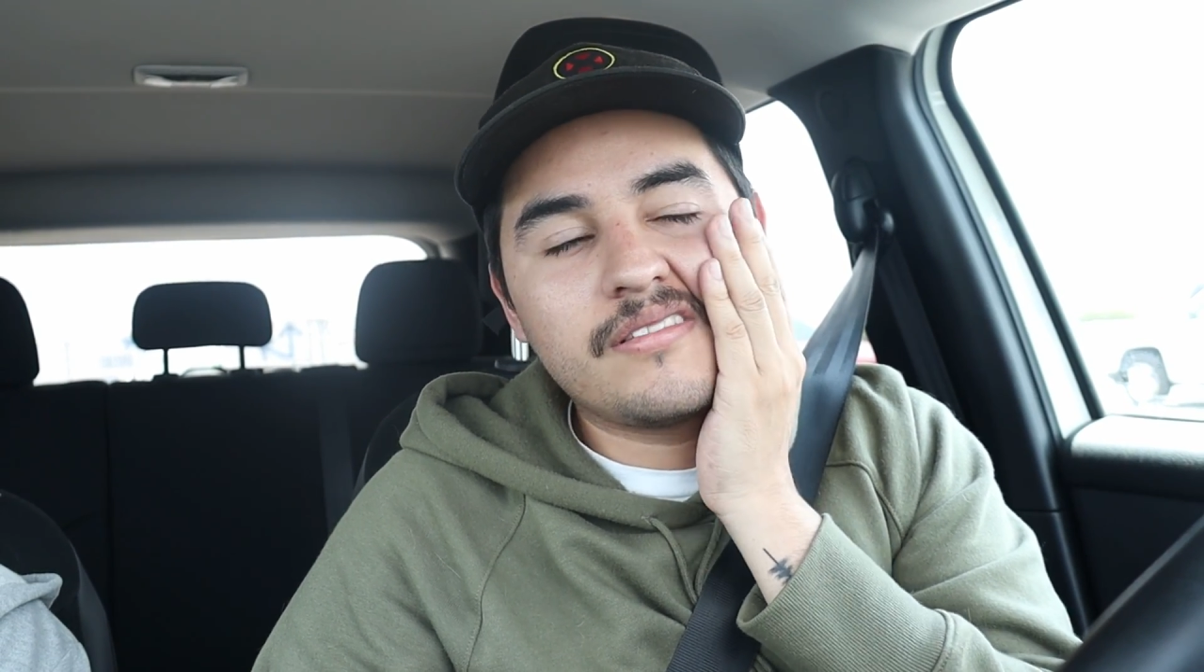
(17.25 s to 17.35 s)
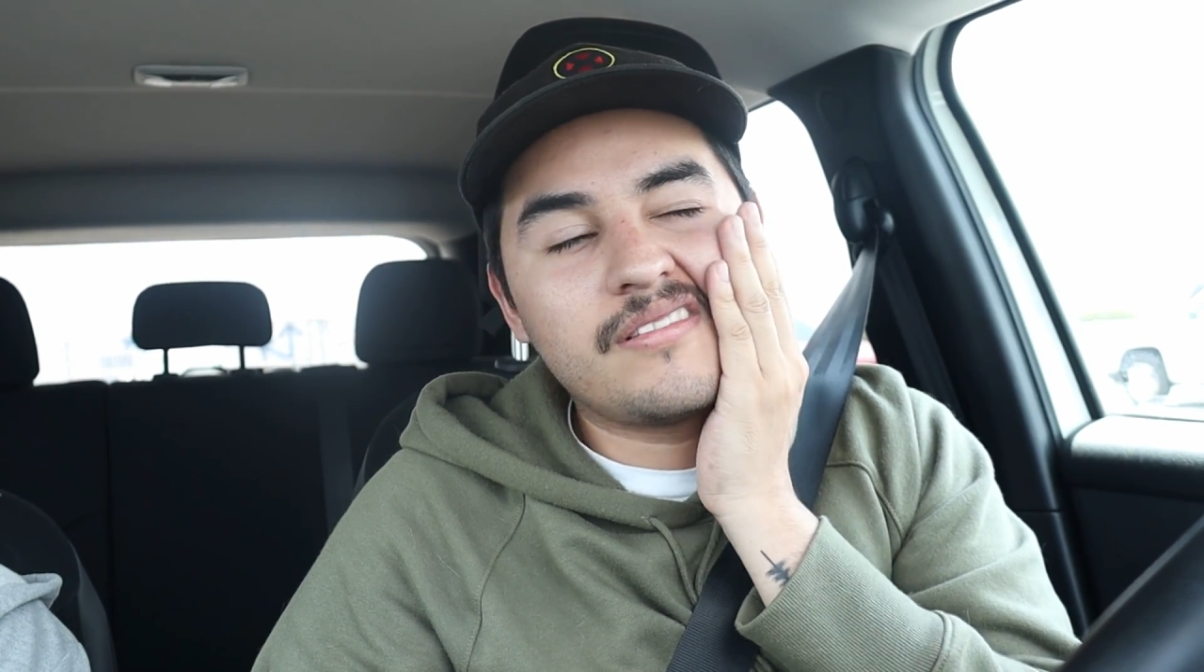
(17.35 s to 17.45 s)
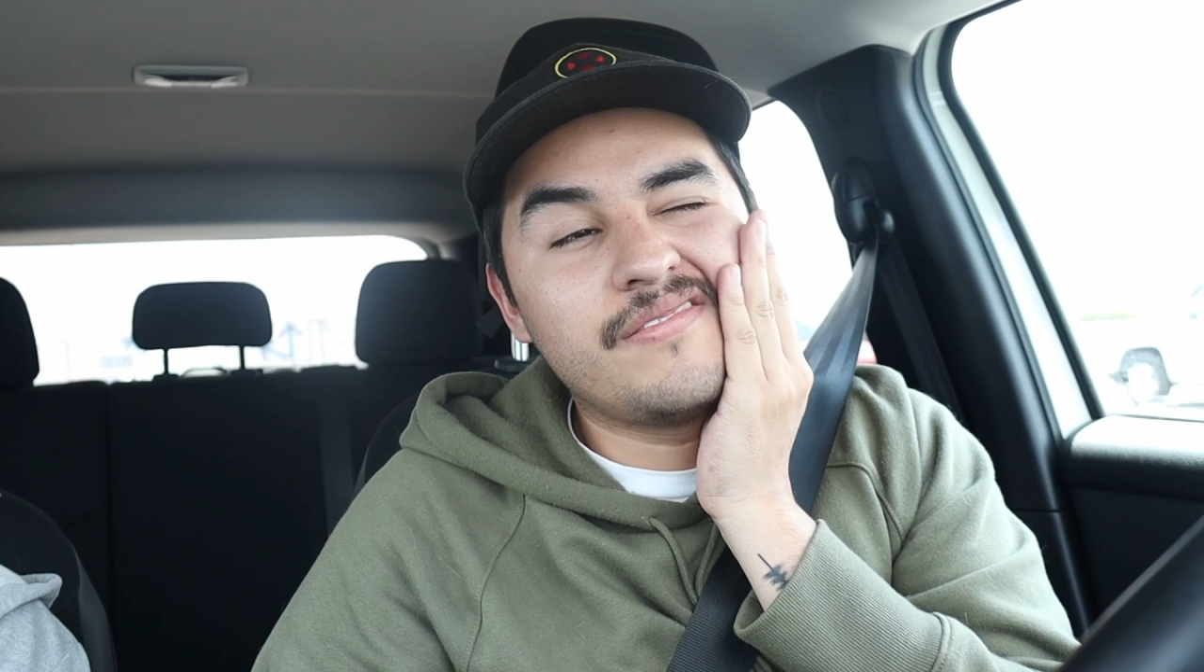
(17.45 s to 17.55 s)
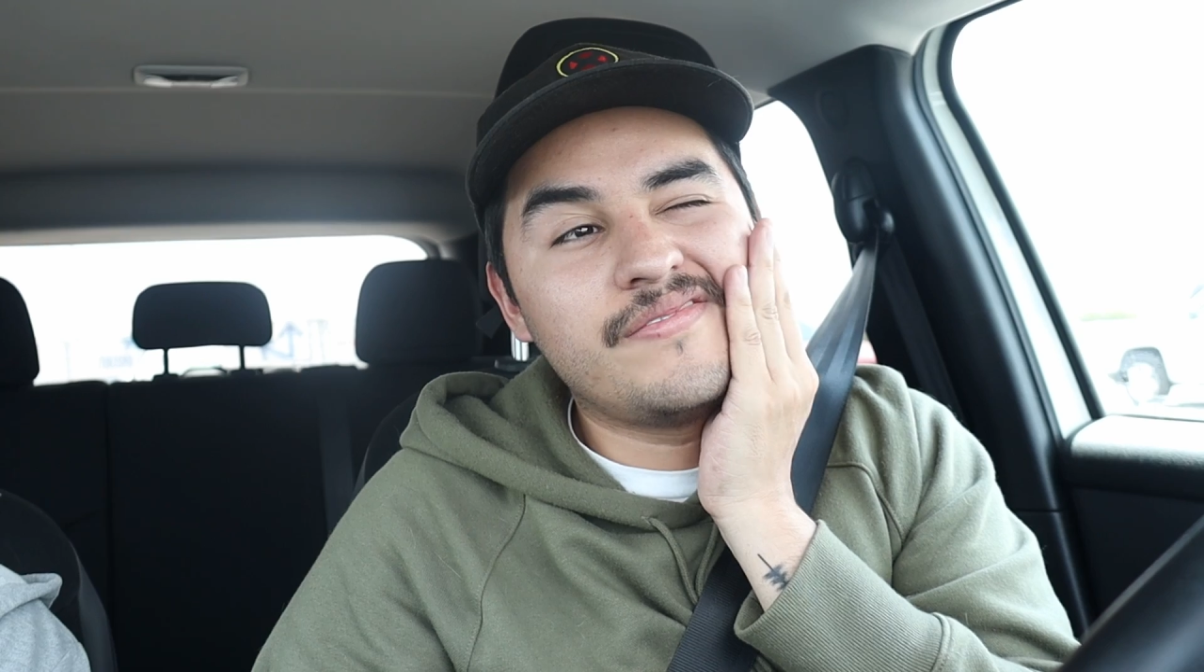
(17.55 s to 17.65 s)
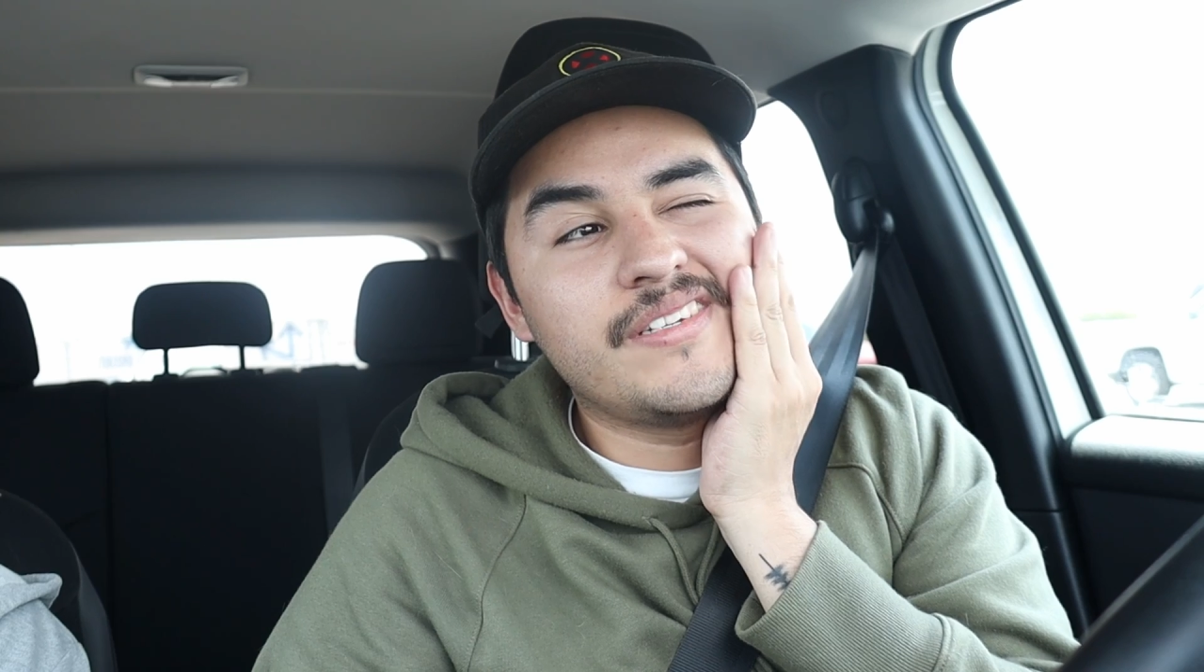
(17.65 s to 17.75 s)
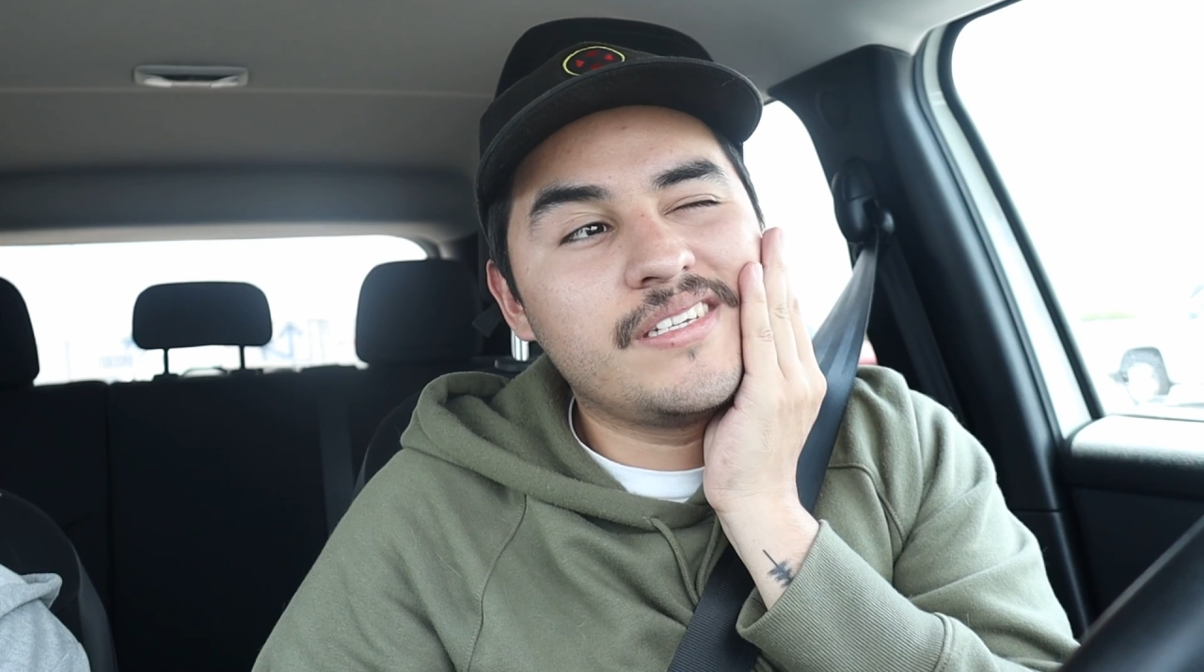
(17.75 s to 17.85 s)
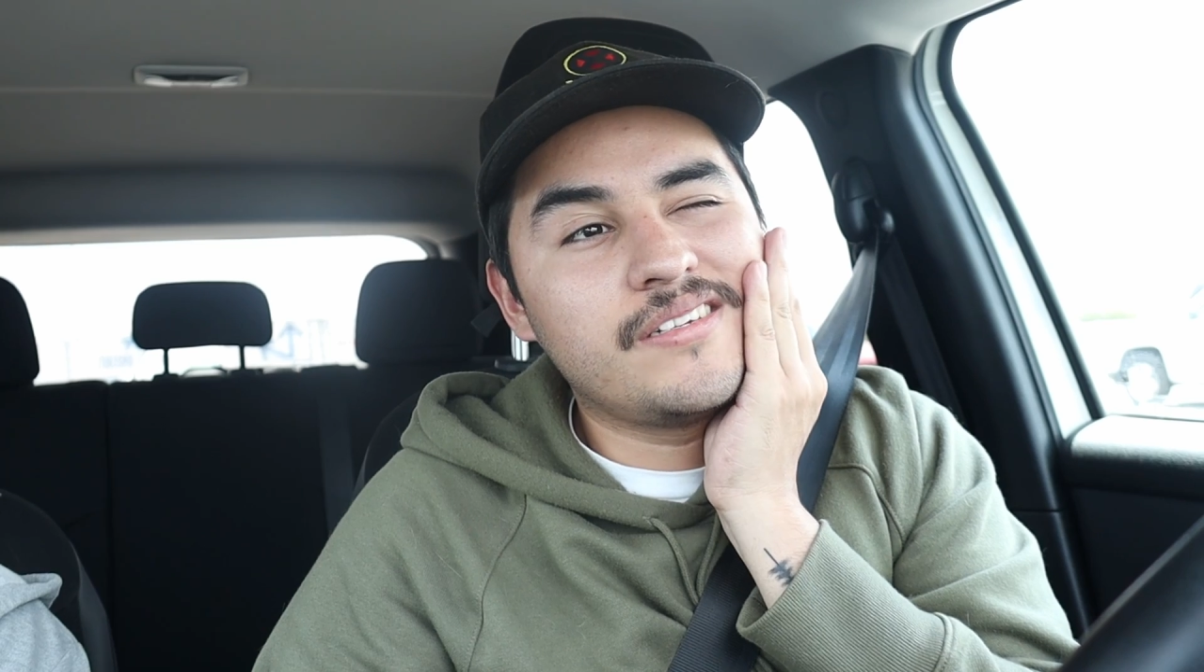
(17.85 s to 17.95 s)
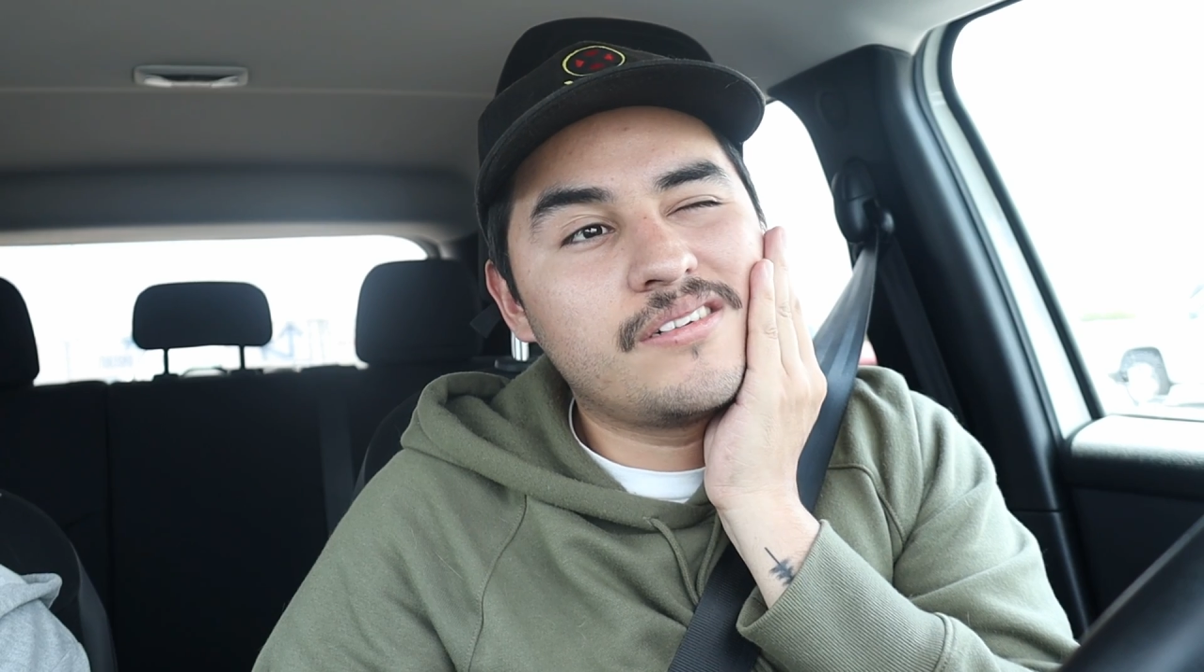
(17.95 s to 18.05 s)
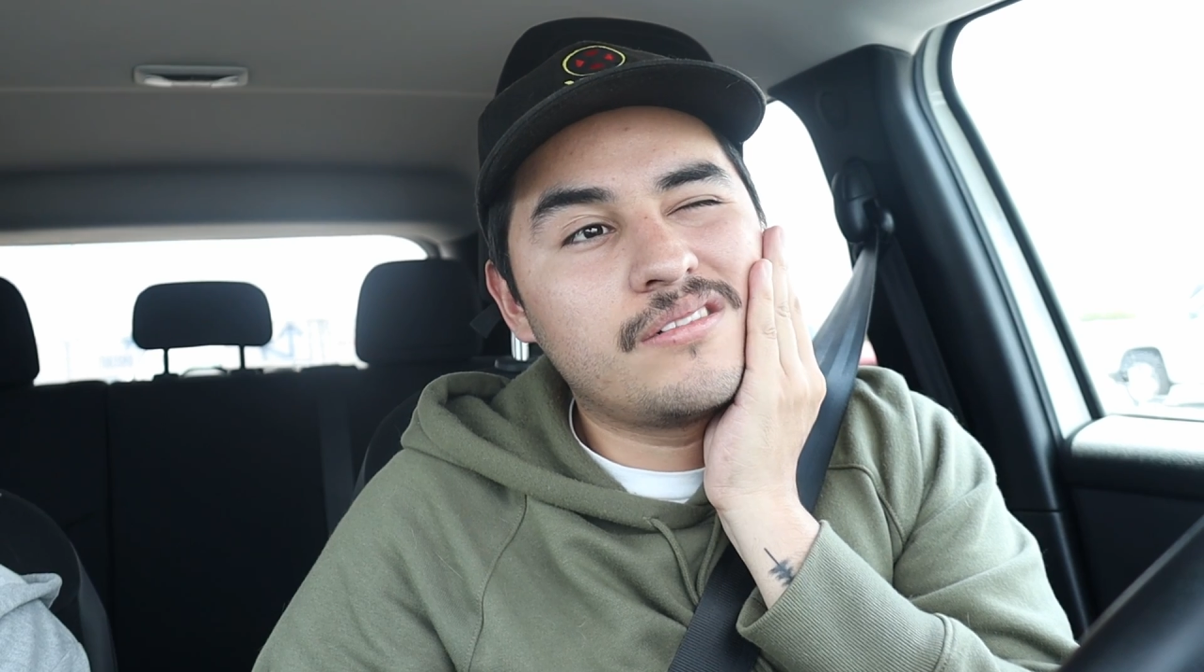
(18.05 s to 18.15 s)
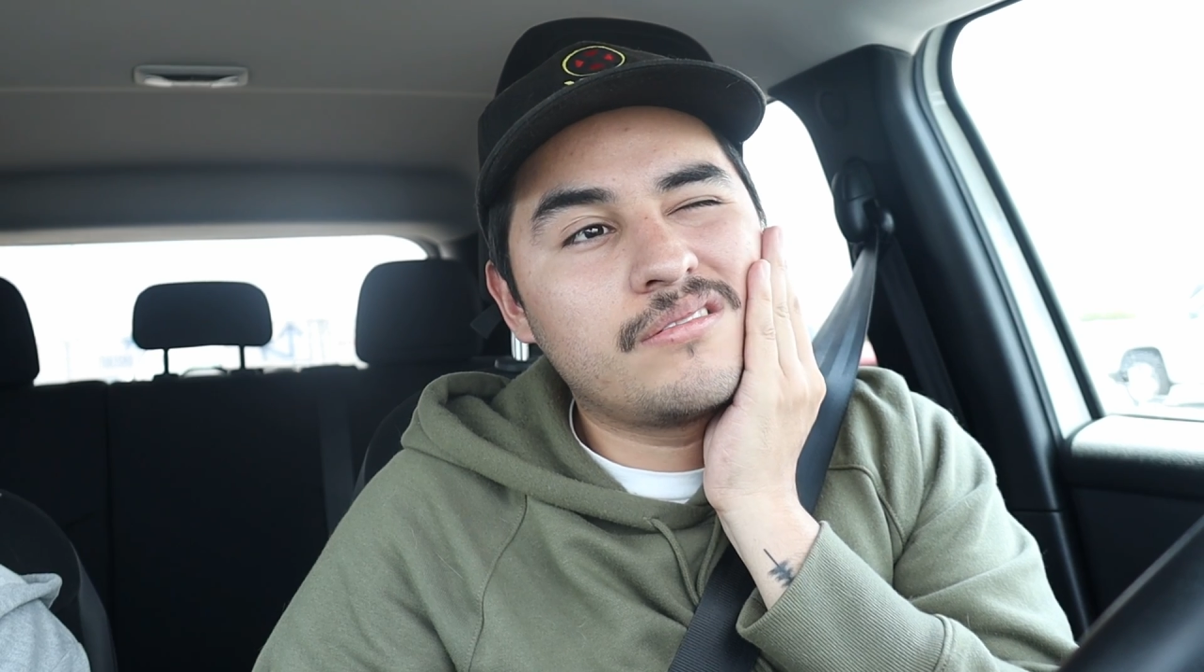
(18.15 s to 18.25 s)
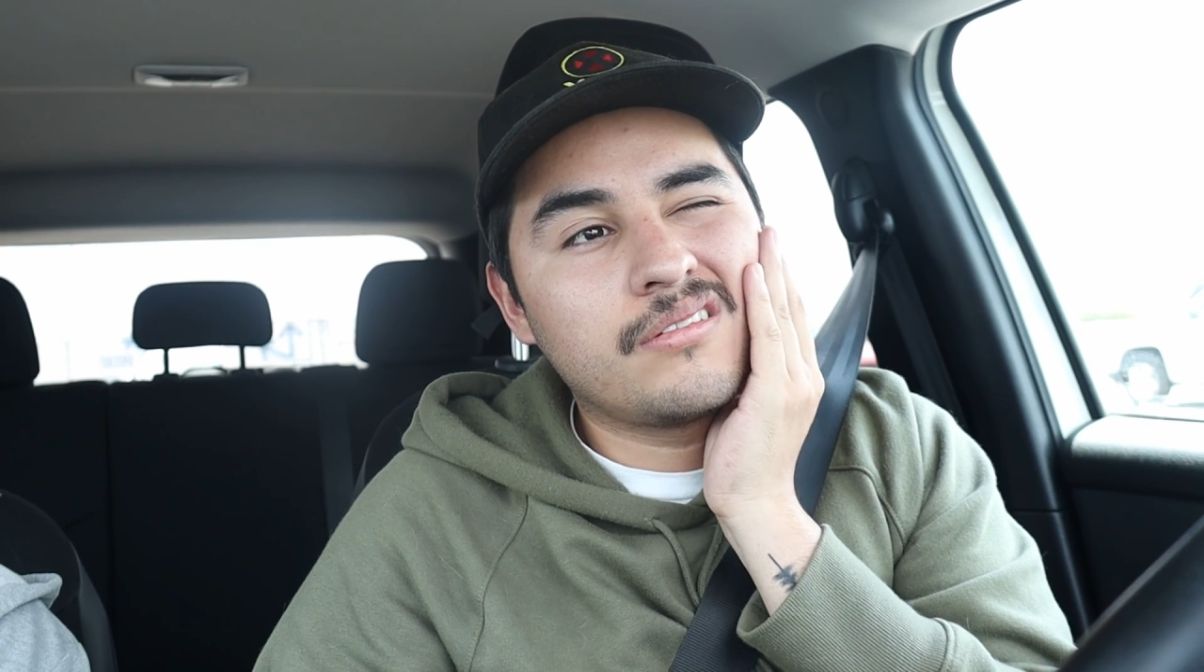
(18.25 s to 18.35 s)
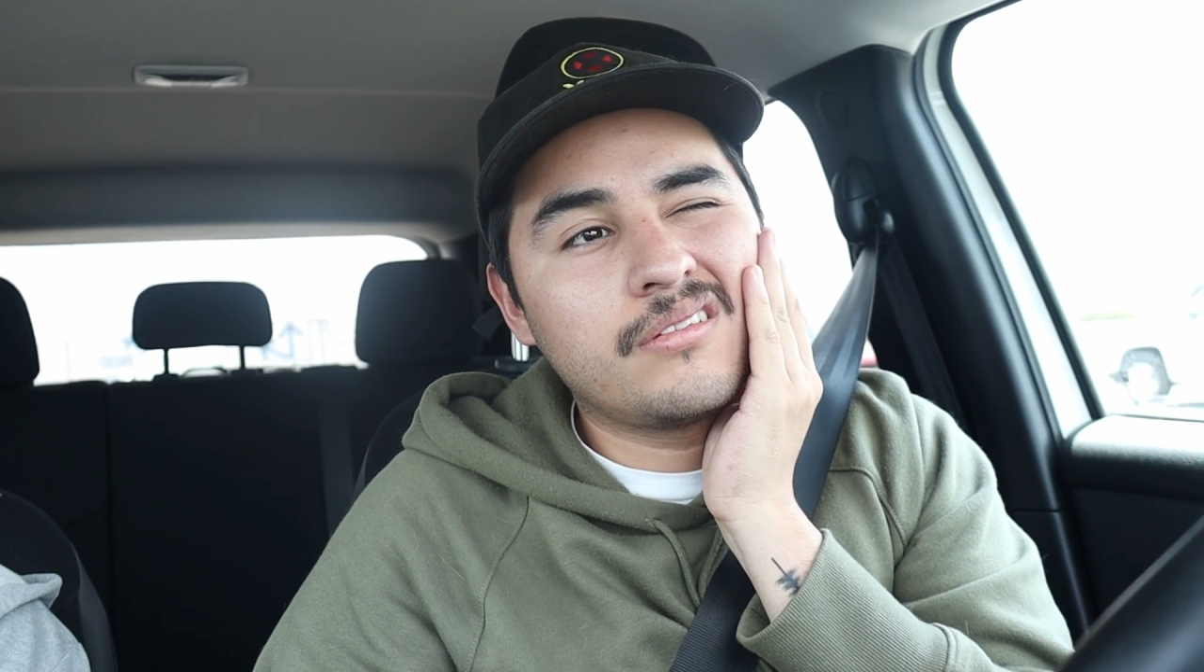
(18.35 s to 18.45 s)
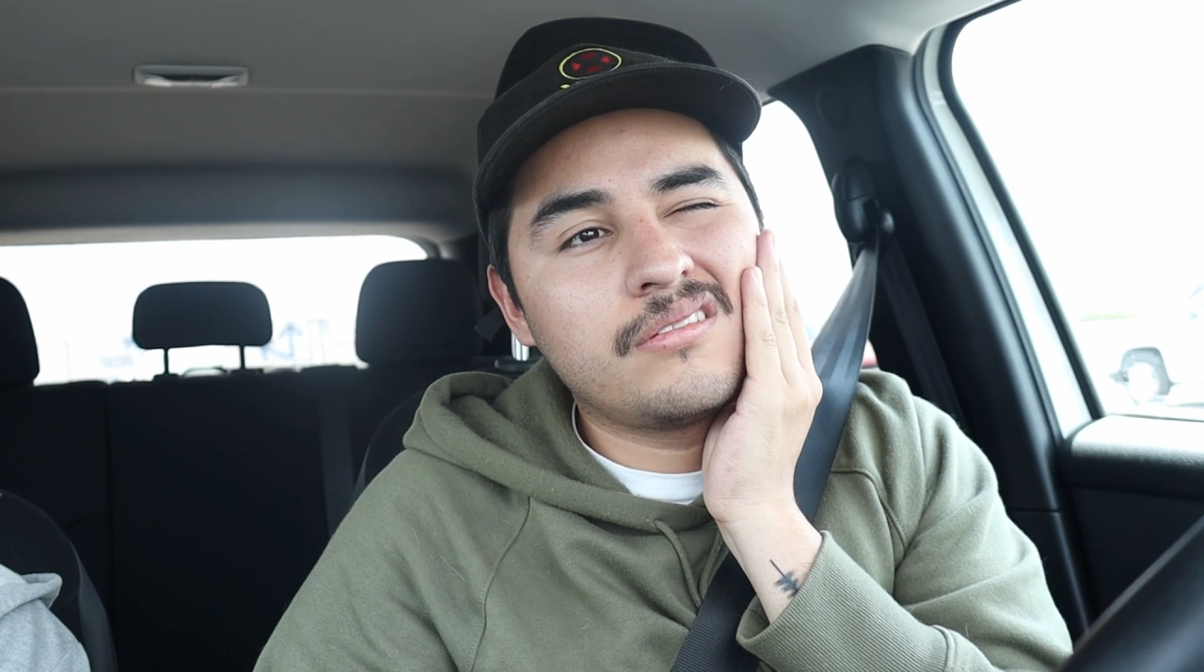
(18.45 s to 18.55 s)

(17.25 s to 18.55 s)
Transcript: the video